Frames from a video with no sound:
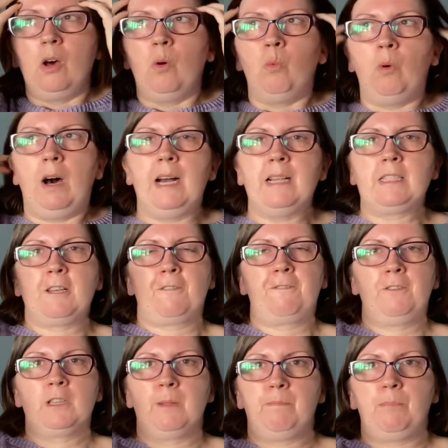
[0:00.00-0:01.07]
what I did
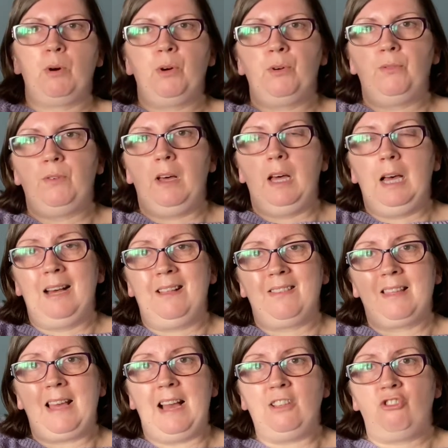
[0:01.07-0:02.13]
for the buffer at
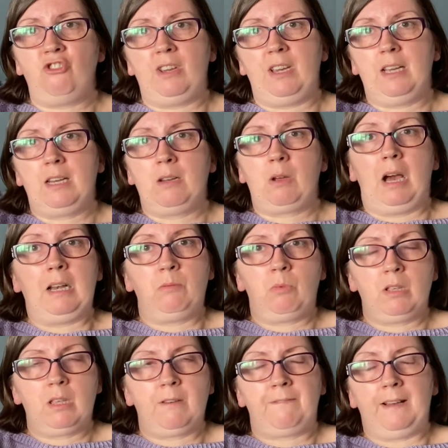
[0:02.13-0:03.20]
the edging, and
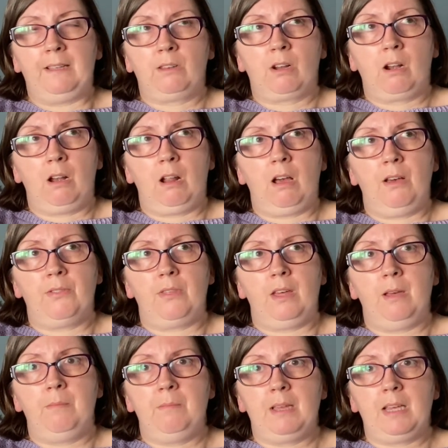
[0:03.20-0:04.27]
what you find on a lot of
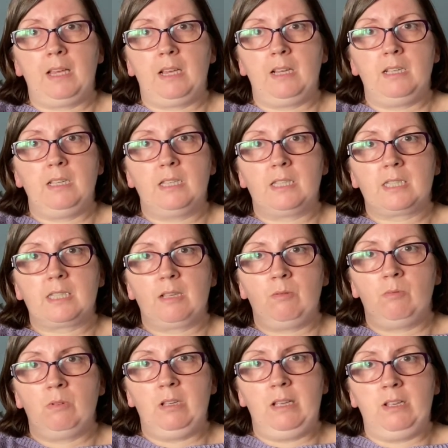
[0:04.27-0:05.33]
them, is
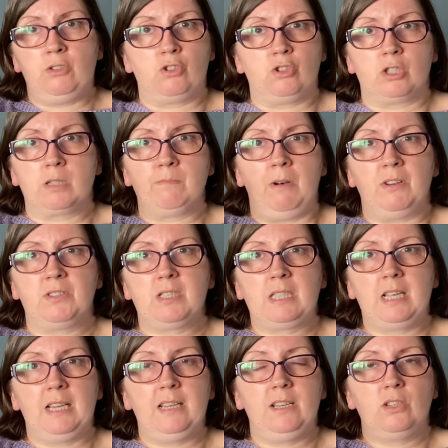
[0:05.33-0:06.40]
just moss
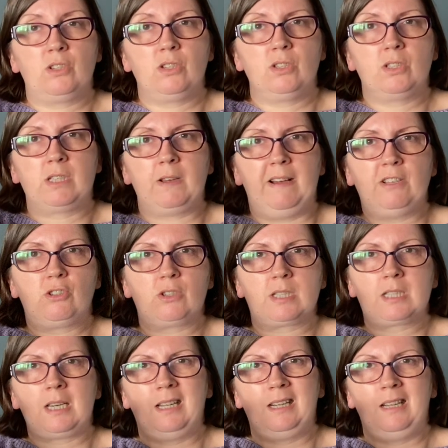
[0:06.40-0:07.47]
stitch. So I
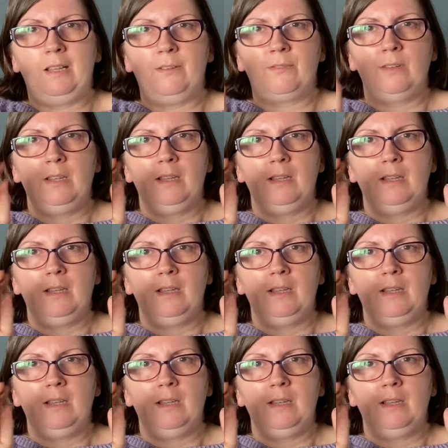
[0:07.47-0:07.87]
just kind of,